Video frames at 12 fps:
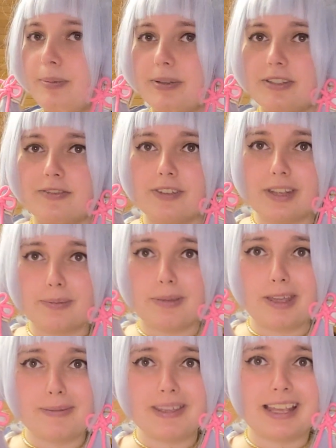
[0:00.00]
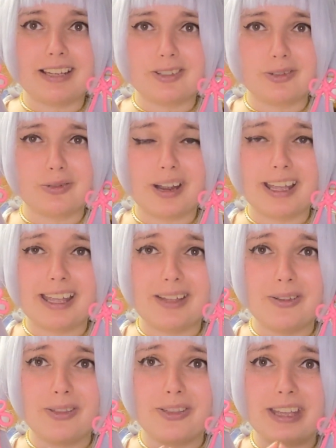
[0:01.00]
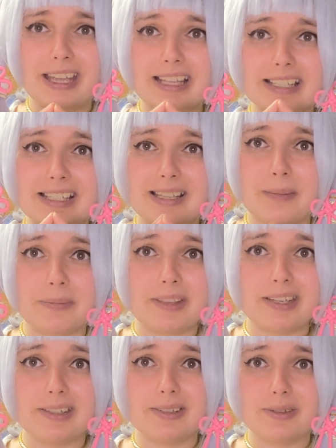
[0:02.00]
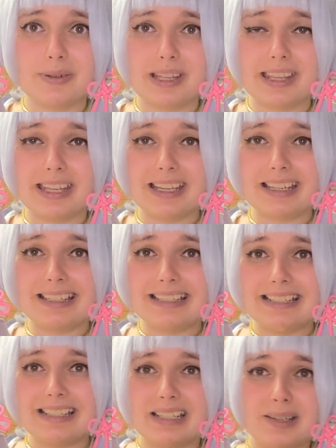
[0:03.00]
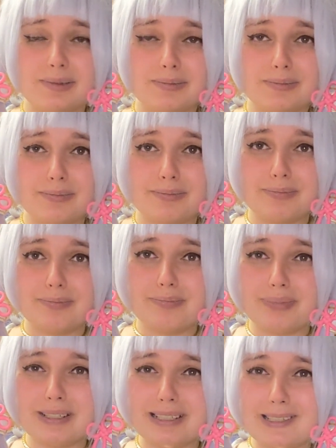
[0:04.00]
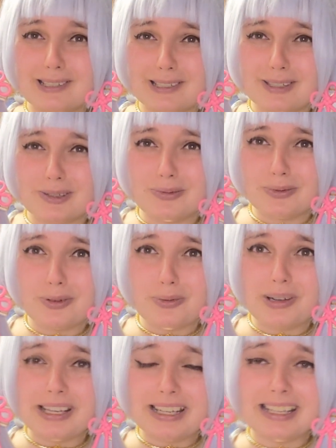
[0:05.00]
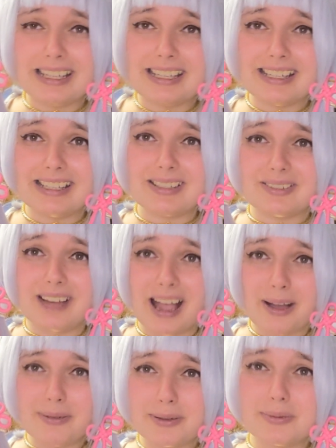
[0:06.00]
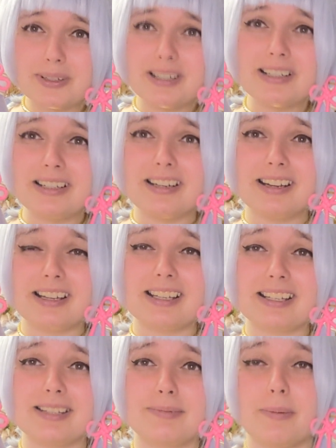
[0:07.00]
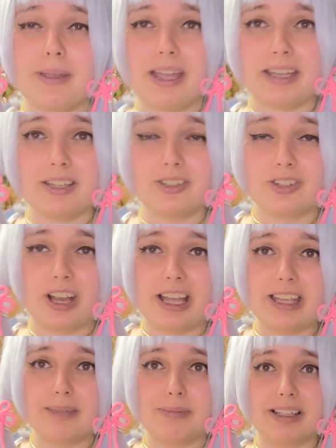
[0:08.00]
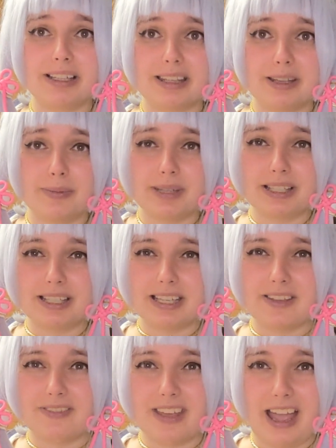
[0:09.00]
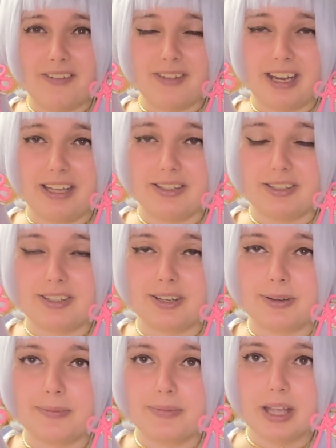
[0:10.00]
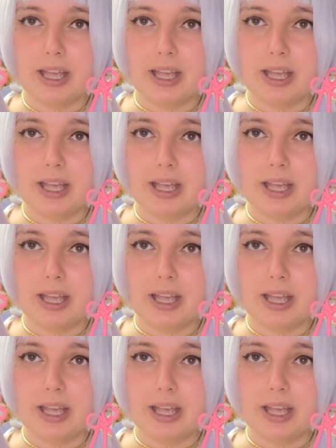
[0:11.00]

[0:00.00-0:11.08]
help but to feel like maybe that triangle thing has something to do with it, but I just don't know what it is or how it works. Maybe I can try emailing them and see if they have an answer.